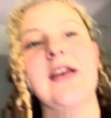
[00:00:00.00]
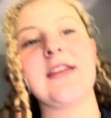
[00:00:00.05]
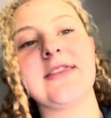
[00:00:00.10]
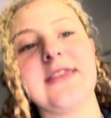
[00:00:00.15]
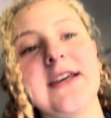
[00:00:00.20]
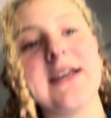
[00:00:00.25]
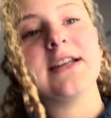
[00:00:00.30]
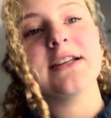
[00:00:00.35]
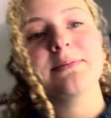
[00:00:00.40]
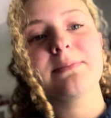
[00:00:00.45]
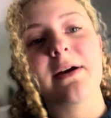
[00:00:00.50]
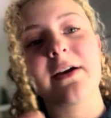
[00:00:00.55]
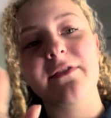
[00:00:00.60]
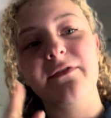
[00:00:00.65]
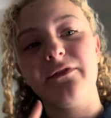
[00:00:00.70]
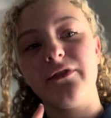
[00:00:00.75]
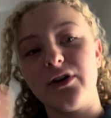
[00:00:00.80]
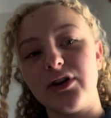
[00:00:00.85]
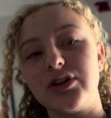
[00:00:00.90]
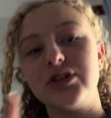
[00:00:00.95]
think it's my
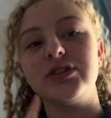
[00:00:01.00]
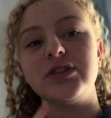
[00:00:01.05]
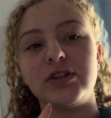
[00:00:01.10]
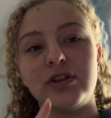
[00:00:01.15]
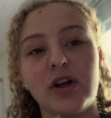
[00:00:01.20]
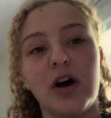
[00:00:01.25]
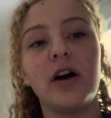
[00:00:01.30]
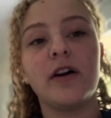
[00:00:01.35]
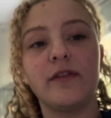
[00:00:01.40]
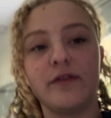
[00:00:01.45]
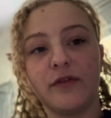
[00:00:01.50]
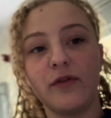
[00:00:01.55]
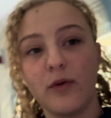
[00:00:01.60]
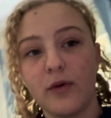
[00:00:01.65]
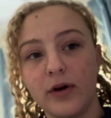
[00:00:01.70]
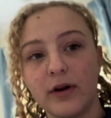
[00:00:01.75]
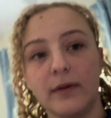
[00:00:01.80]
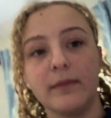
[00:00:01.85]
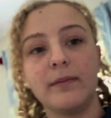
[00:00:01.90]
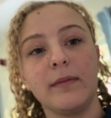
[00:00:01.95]
first long
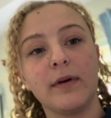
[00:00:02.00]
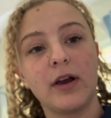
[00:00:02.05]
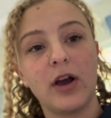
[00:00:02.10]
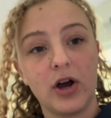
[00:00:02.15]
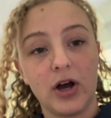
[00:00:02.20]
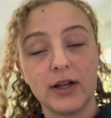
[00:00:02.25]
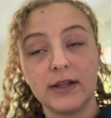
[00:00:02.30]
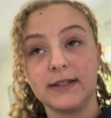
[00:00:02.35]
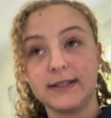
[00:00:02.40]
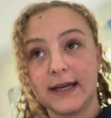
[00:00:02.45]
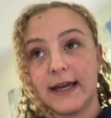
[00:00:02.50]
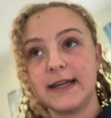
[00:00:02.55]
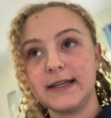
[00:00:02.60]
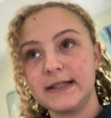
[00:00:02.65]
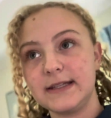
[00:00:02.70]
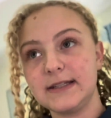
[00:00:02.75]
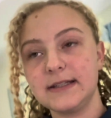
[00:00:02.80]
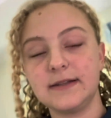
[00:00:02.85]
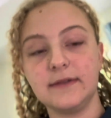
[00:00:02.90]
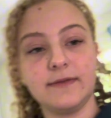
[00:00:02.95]
form
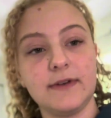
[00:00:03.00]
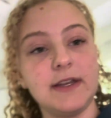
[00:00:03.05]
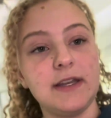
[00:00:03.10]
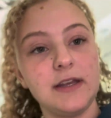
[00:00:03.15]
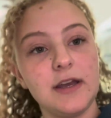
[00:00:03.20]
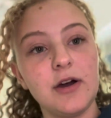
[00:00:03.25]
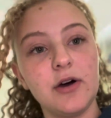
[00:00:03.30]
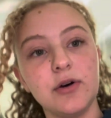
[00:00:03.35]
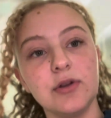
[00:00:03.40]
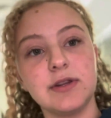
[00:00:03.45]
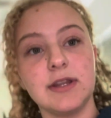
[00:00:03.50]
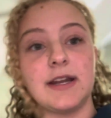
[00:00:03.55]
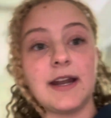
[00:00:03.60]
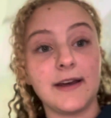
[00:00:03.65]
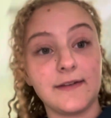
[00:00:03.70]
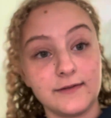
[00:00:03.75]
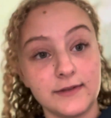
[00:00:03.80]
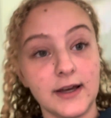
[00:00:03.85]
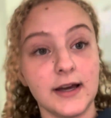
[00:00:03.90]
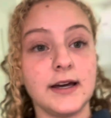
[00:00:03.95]
contents video that
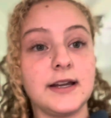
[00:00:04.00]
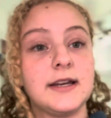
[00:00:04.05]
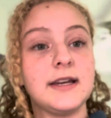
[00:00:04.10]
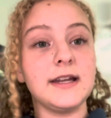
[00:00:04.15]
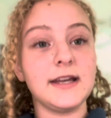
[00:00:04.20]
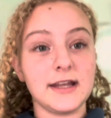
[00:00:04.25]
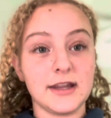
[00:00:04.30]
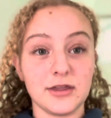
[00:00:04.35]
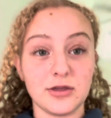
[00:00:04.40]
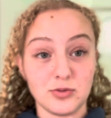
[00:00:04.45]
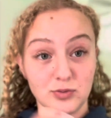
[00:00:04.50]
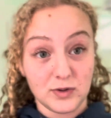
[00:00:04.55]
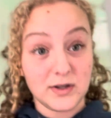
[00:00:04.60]
I've done in 3